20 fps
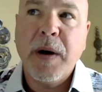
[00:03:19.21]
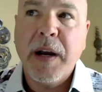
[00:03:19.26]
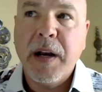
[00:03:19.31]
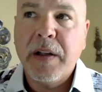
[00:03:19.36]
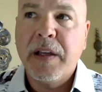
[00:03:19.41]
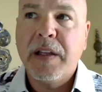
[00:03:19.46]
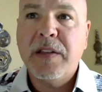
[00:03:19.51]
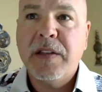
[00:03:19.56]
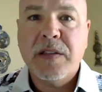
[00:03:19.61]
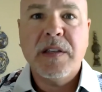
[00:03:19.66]

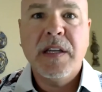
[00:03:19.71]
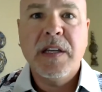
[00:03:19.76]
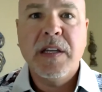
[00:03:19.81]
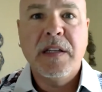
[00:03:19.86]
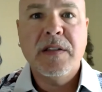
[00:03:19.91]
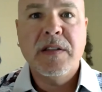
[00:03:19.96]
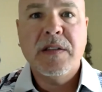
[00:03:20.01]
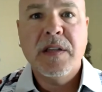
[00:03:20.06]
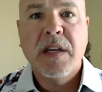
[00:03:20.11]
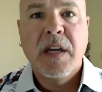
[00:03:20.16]
Well, it's,
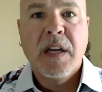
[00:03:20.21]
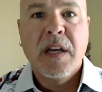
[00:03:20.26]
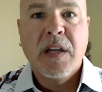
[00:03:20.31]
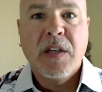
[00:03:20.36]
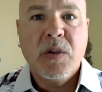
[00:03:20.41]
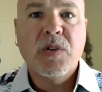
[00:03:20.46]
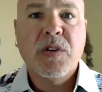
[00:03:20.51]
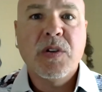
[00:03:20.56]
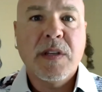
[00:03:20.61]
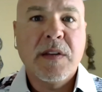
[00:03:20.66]
it's
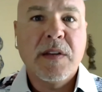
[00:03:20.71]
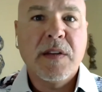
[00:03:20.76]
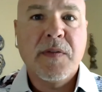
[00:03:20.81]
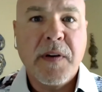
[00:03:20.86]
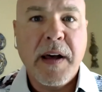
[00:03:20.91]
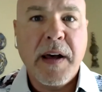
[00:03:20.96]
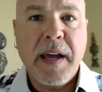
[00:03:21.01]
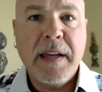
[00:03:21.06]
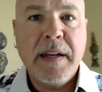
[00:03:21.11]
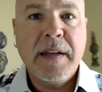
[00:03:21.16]
usually
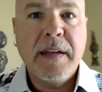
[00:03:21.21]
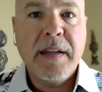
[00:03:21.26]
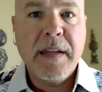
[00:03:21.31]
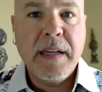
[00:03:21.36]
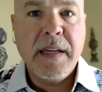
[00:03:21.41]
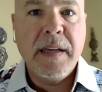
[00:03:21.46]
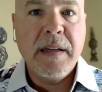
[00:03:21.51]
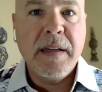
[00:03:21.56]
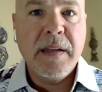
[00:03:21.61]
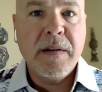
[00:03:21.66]
defined
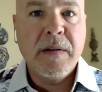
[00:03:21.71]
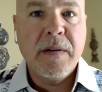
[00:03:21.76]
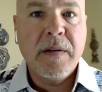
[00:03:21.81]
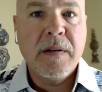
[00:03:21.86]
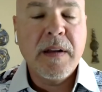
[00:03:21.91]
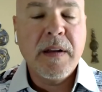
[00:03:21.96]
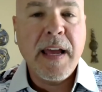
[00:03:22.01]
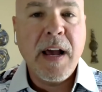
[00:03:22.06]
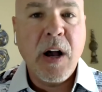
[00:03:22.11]
in